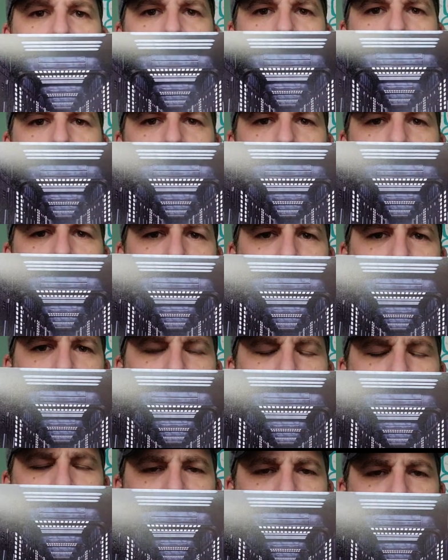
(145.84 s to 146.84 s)
a wallpaper
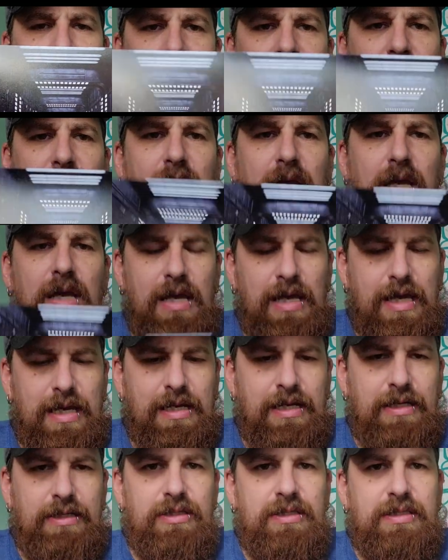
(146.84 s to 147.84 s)
picture,
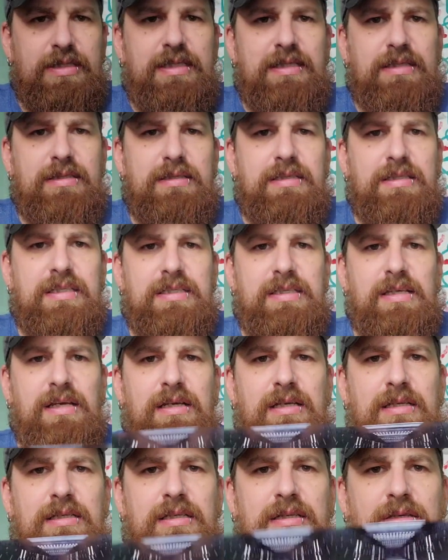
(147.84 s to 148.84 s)
and I just
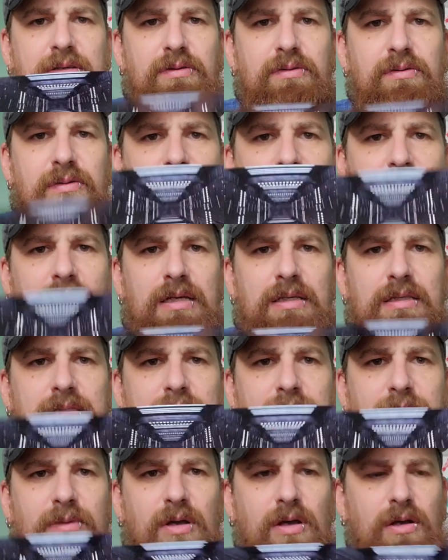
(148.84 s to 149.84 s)
stuck it to uh,
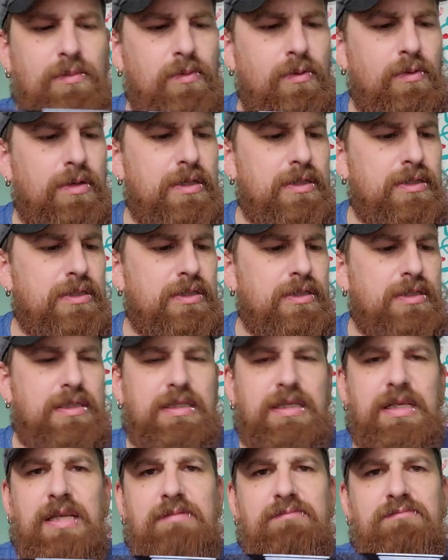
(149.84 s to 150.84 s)
some cardboard. It's
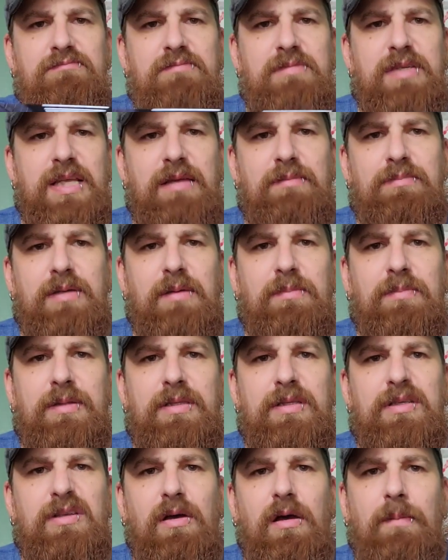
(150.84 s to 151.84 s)
just taped up
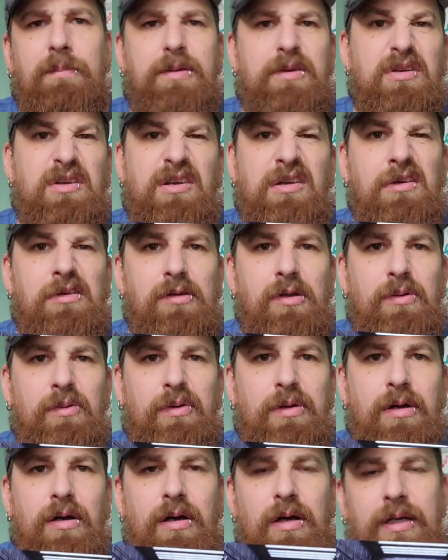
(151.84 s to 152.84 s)
at the top. You could
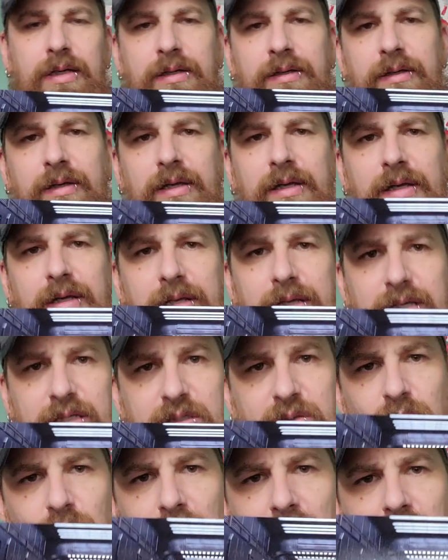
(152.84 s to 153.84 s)
glue it on
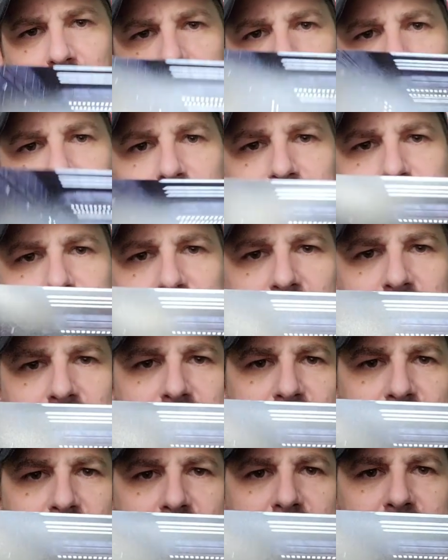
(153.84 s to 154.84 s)
as well.
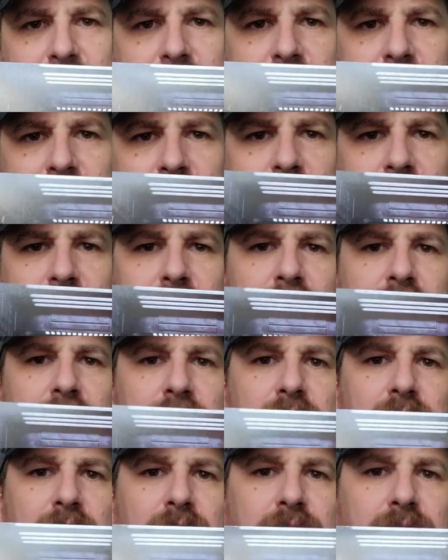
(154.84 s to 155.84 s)
And then... Uh,
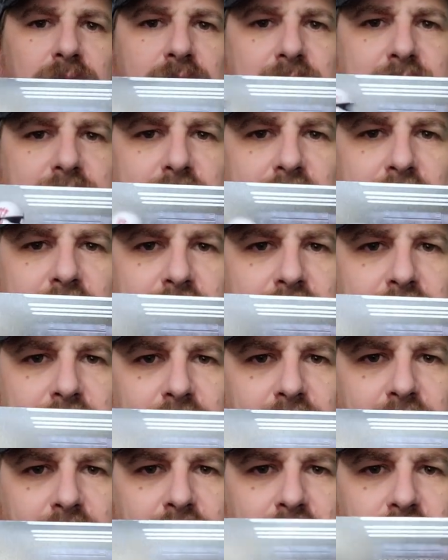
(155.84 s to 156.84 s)
just
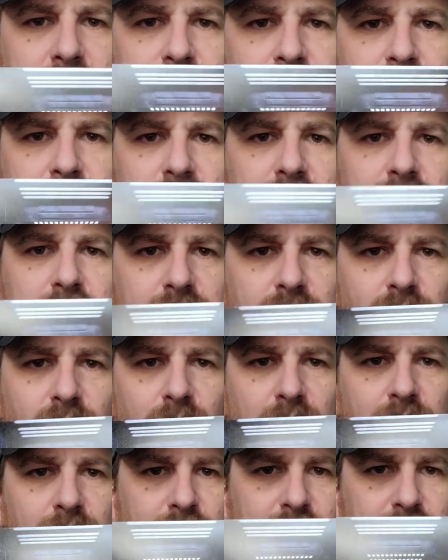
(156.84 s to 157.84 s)
standing uh,
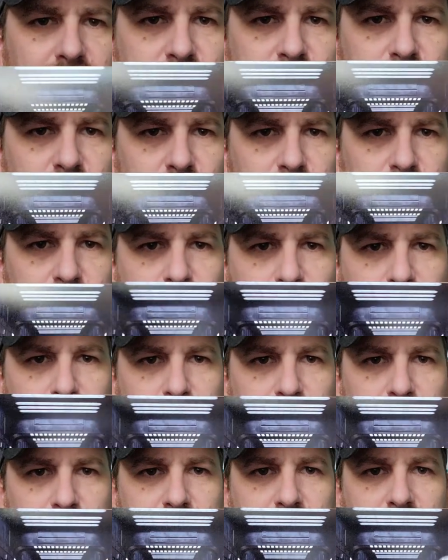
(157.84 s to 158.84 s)
one of the
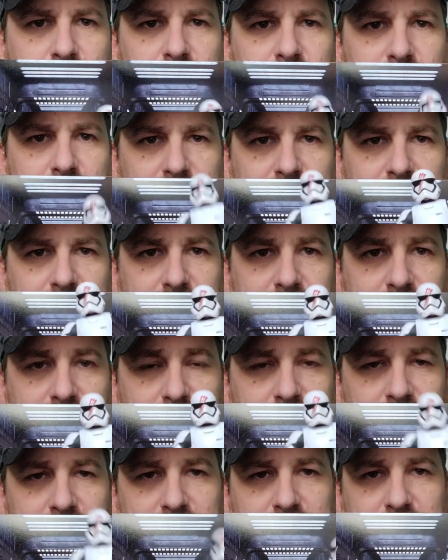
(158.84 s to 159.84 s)
stormtroopers, This
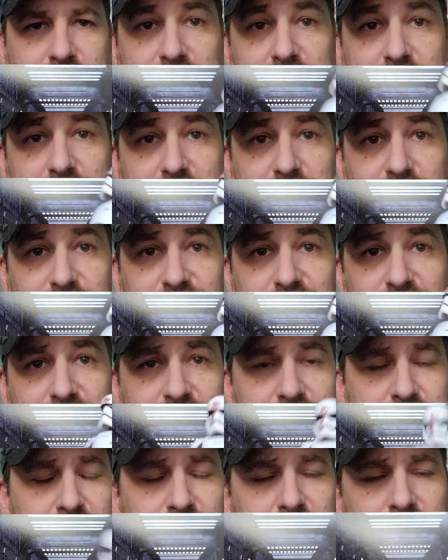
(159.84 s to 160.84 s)
in this case it's
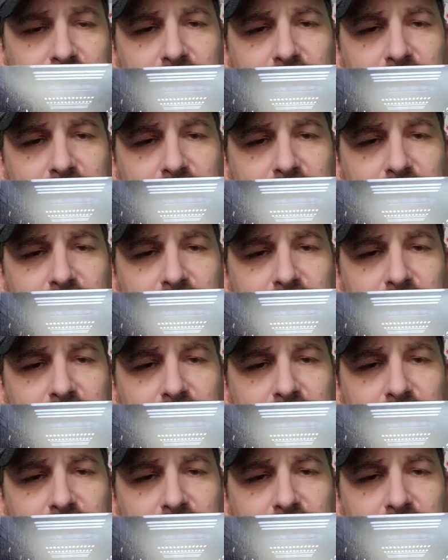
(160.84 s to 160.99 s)
Finn,